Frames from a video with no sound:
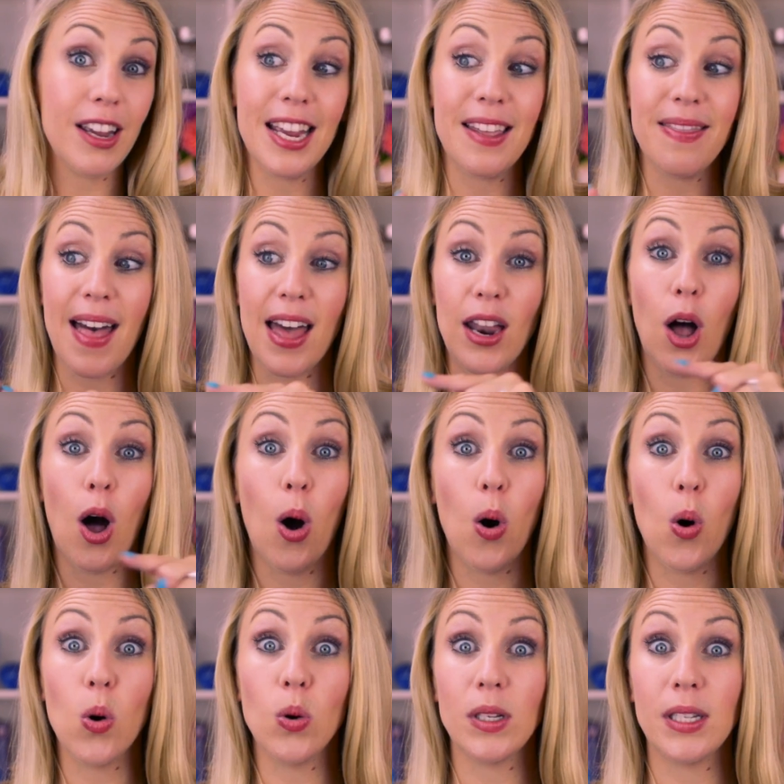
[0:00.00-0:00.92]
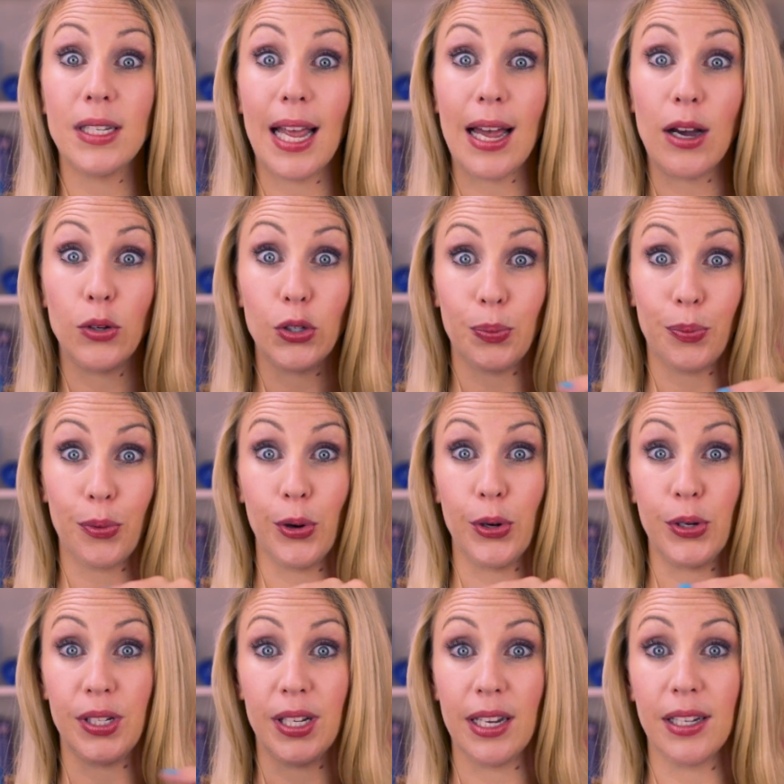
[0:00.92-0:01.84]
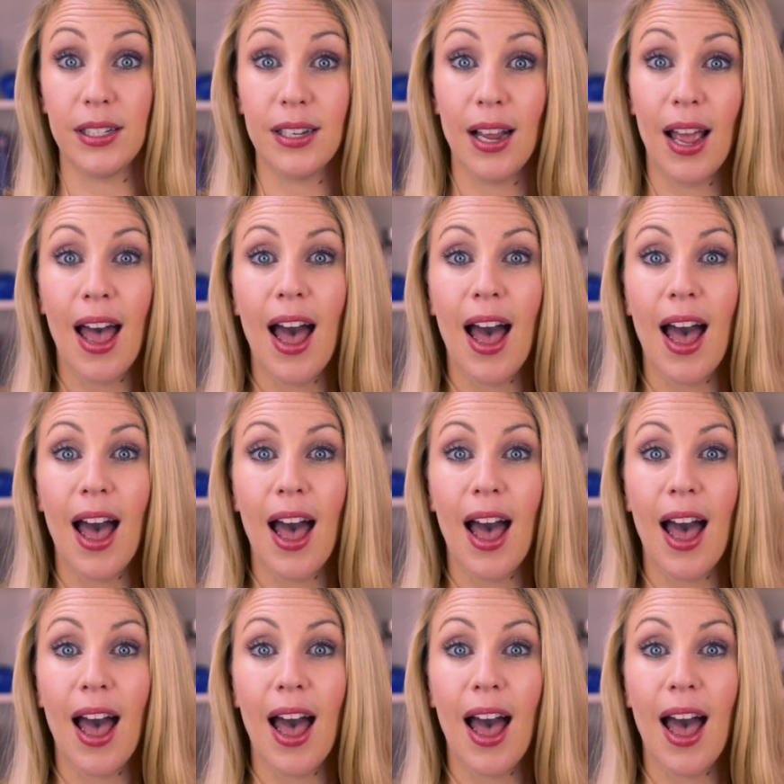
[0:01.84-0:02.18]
in that whole sales process?